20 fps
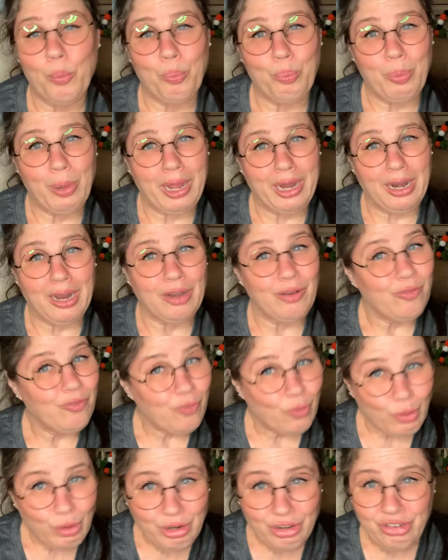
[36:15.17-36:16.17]
but
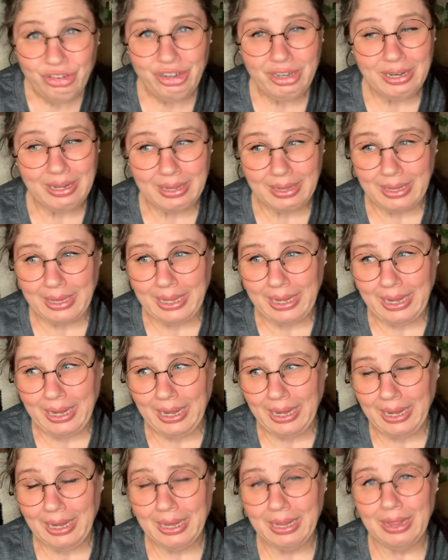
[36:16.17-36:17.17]

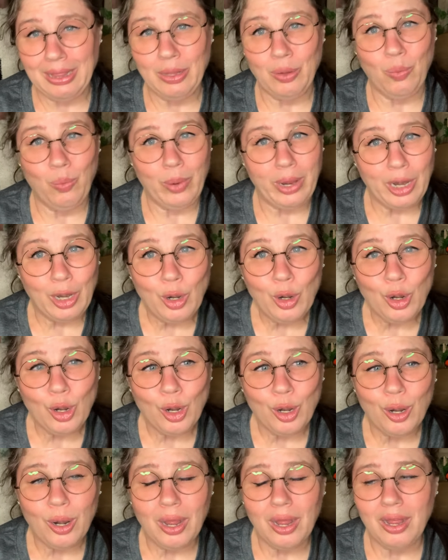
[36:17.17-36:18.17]
unfortunately, the
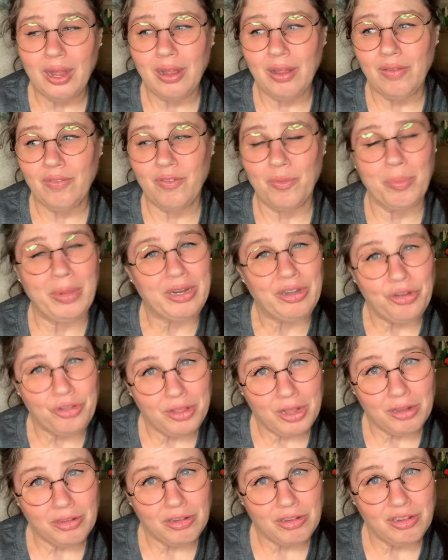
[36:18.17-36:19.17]
winner of my
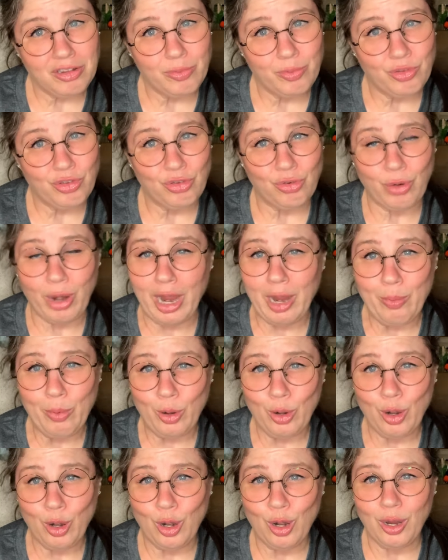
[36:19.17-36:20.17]
2,000
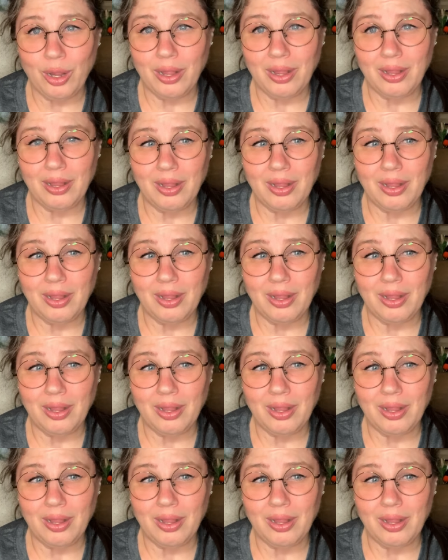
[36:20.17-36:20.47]
subscriber